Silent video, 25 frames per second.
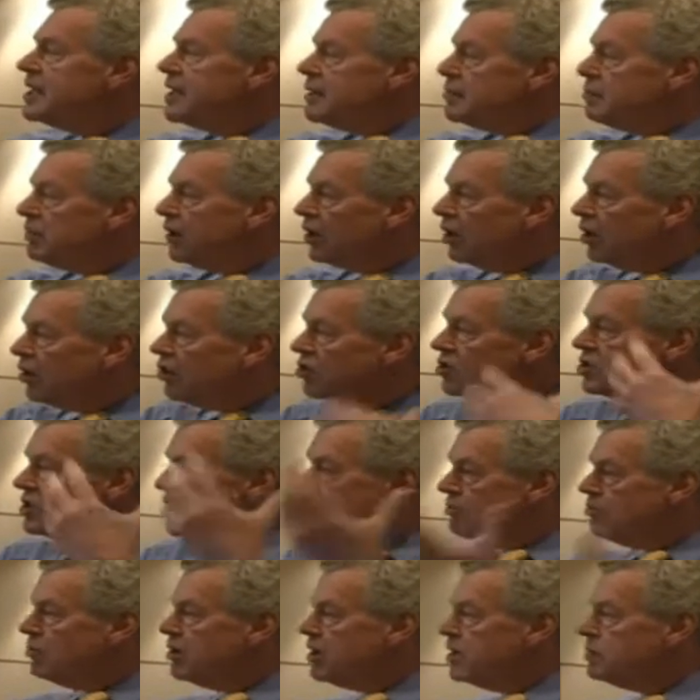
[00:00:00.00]
But
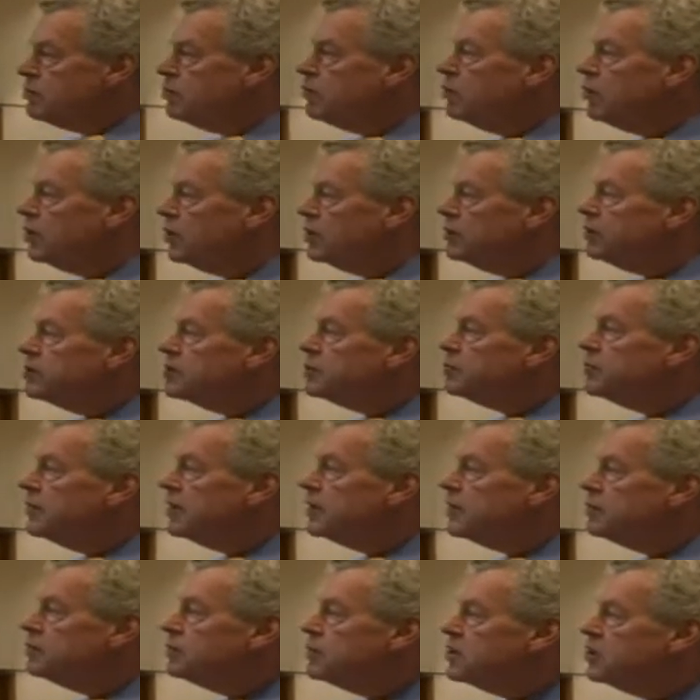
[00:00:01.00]
long-term wise, we want them to be able
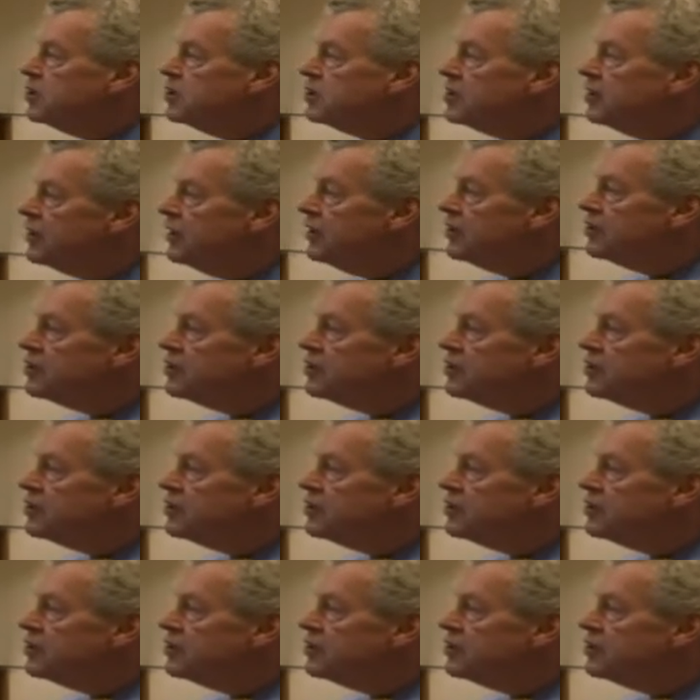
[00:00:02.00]
to produce their own